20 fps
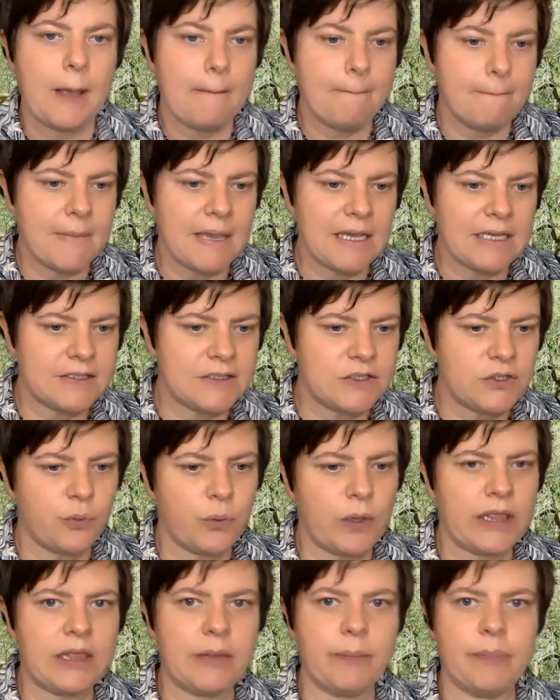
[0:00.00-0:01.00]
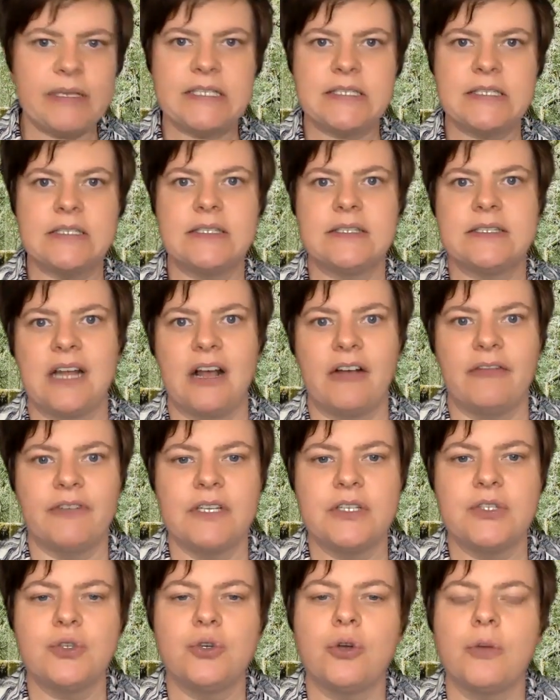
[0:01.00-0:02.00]
Mixed with the business stuff,
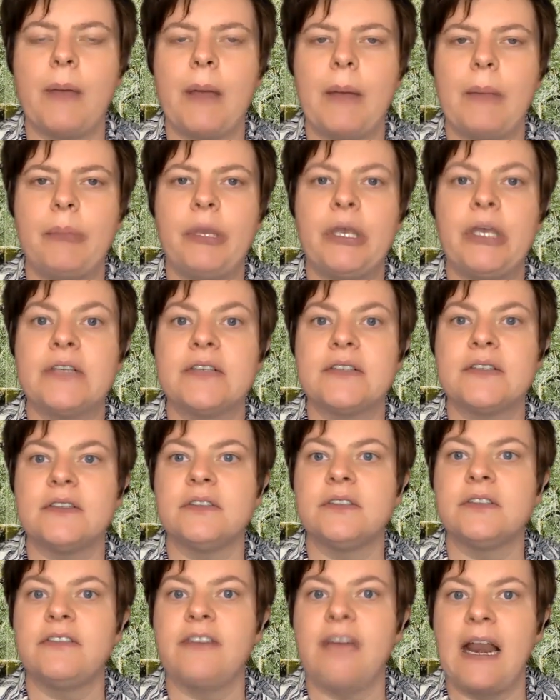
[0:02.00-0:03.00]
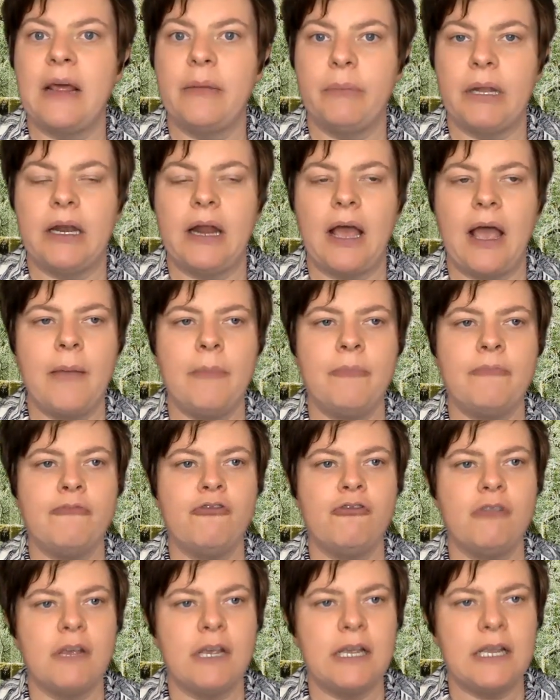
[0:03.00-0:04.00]
let's talk about personal development. I'm
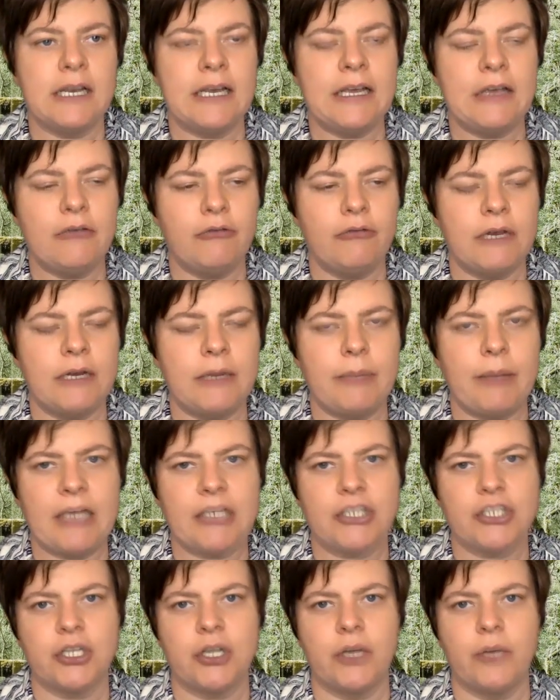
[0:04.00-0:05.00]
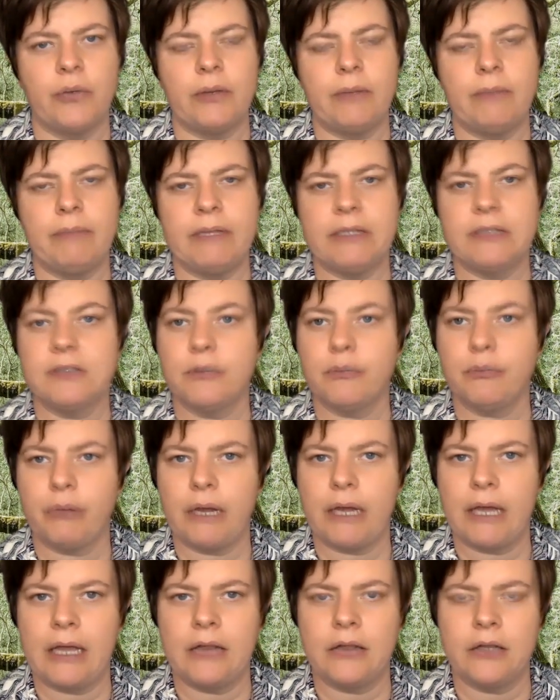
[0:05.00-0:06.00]
really, really passionate within Build It
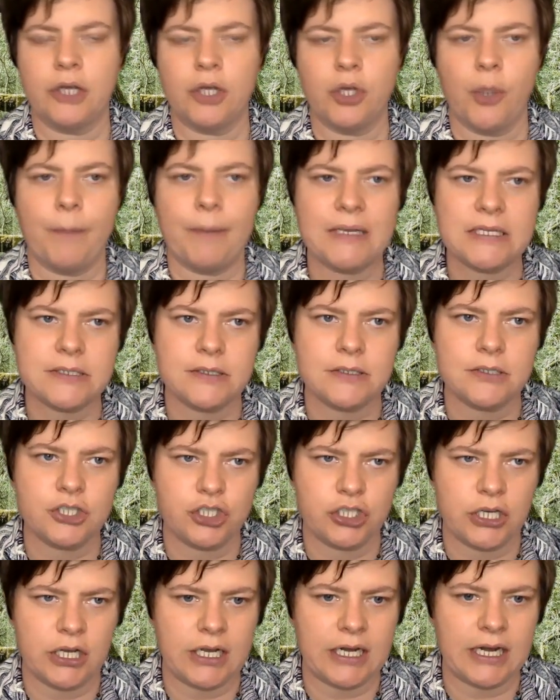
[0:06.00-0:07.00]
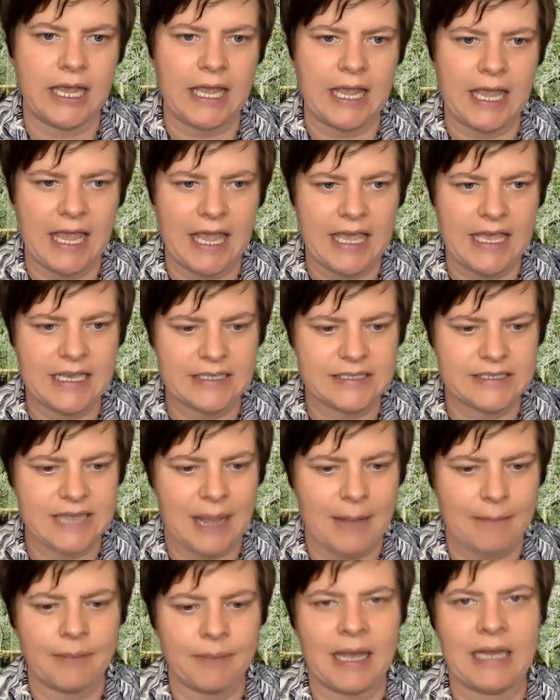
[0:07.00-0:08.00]
Brilliant that your business journey is
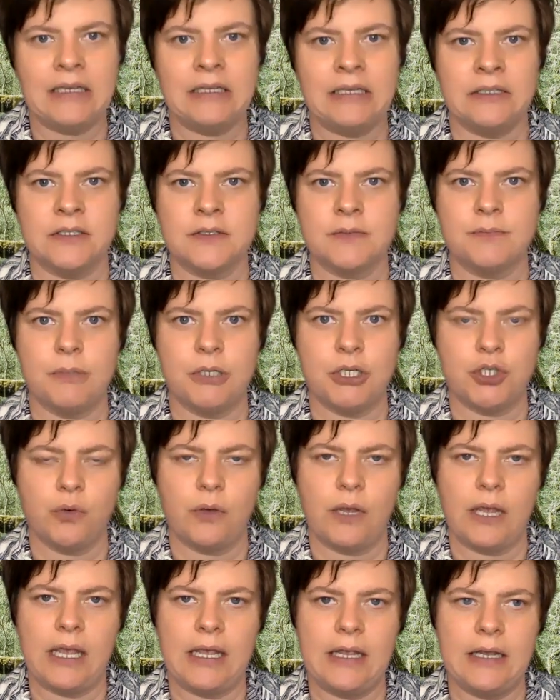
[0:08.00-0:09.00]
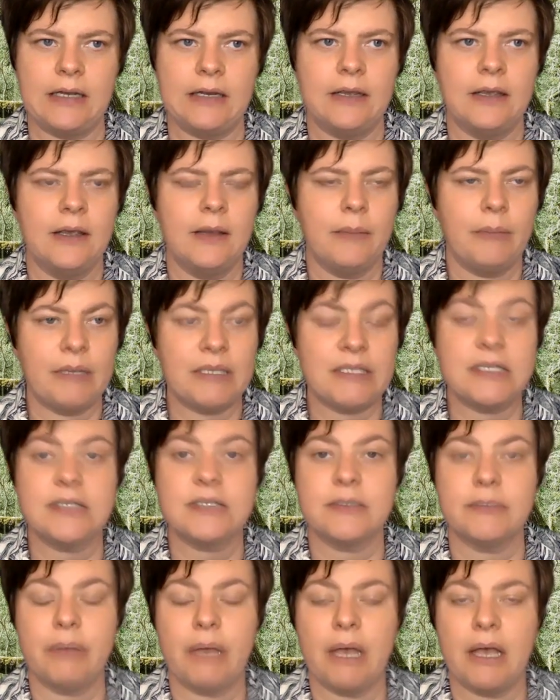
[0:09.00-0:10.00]
that balance between business
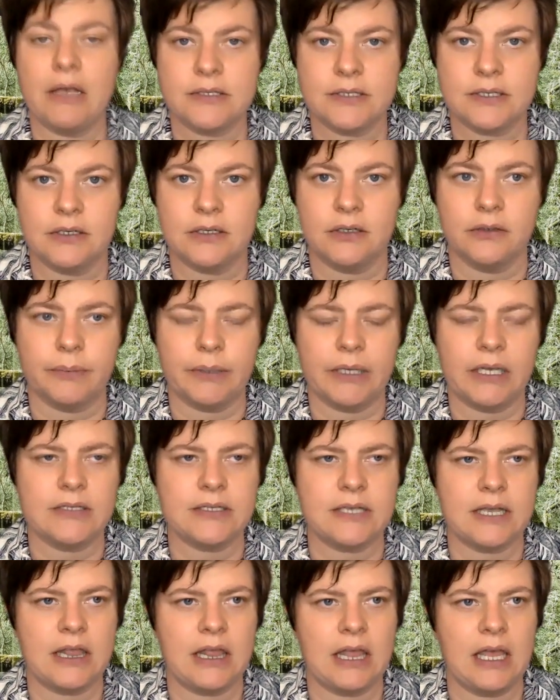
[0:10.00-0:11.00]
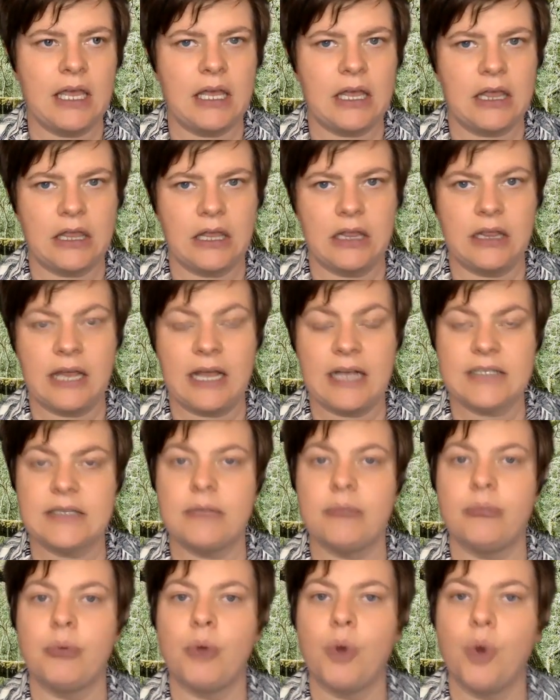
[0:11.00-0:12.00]
and personal, because I think that that's
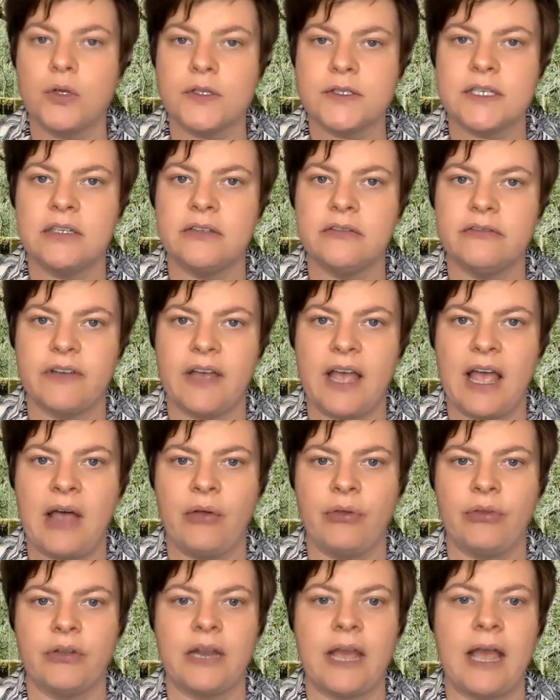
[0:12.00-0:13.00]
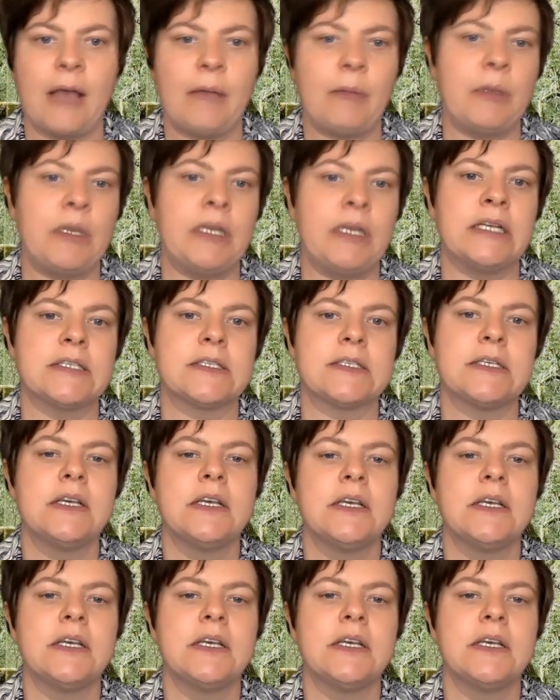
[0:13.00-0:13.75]
important for health and happiness.